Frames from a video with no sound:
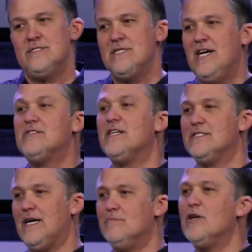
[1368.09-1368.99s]
here's a little
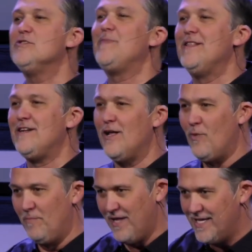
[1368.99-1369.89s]
something. Don't spend it all in
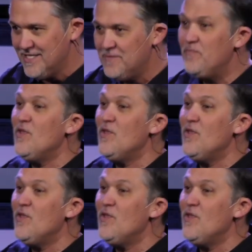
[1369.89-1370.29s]
one place.